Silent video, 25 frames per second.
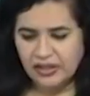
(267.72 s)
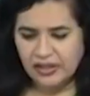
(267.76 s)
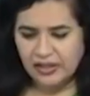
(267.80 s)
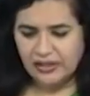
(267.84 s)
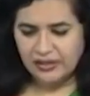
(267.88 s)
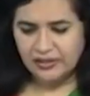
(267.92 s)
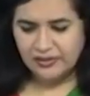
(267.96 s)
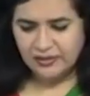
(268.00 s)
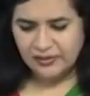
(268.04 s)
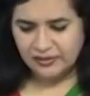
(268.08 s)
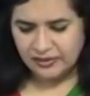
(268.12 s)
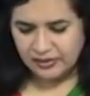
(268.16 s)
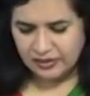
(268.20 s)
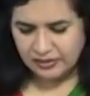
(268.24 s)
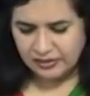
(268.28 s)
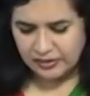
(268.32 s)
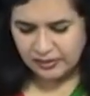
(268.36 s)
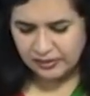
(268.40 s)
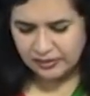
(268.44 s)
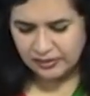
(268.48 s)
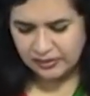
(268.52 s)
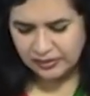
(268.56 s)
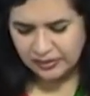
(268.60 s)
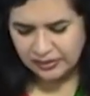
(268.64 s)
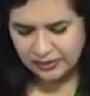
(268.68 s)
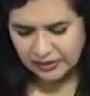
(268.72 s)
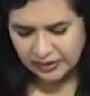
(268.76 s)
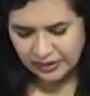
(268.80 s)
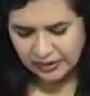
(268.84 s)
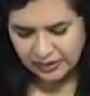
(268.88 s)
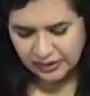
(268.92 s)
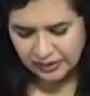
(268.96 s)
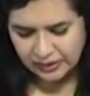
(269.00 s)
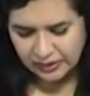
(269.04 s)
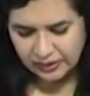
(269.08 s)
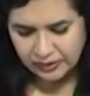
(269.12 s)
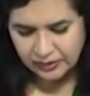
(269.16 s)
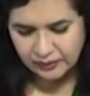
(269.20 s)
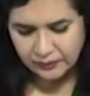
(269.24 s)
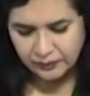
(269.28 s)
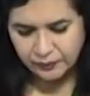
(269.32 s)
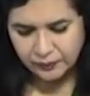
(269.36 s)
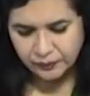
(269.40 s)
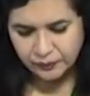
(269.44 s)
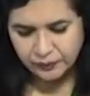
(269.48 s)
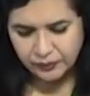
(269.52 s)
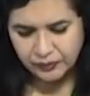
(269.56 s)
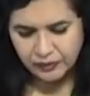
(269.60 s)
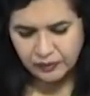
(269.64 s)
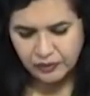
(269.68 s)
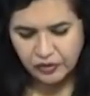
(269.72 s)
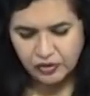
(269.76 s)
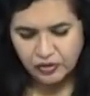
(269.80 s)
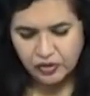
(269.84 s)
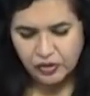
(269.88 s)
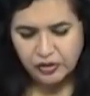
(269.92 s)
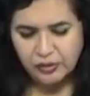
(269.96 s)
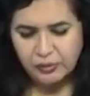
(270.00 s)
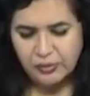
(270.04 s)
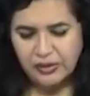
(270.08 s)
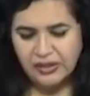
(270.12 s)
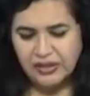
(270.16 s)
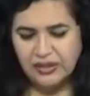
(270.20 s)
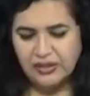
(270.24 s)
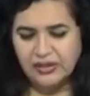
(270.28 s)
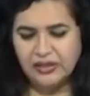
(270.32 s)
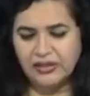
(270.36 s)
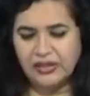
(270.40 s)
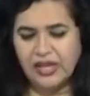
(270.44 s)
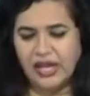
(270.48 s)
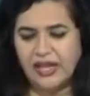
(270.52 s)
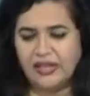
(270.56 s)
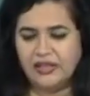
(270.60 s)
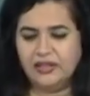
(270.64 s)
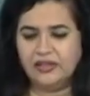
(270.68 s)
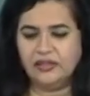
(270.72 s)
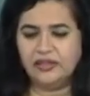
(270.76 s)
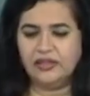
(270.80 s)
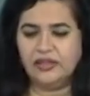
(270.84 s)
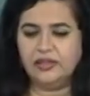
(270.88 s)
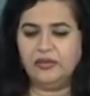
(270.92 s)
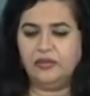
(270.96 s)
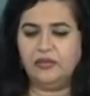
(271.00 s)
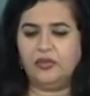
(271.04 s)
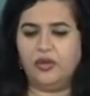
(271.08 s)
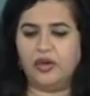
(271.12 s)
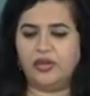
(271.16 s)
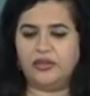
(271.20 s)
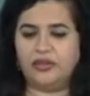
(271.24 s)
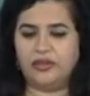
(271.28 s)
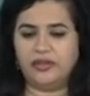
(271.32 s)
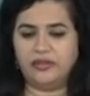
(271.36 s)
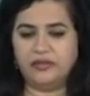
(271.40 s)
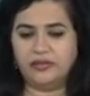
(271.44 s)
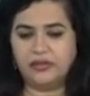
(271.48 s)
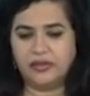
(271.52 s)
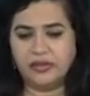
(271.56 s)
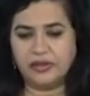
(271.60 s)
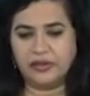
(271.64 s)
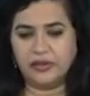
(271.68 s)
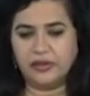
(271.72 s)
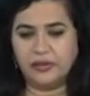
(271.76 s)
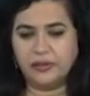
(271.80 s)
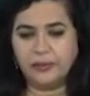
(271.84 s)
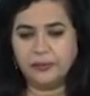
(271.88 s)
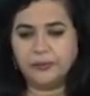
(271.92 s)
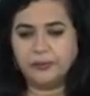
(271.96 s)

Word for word: in Citizen Kane, which was made in nineteen forty-one.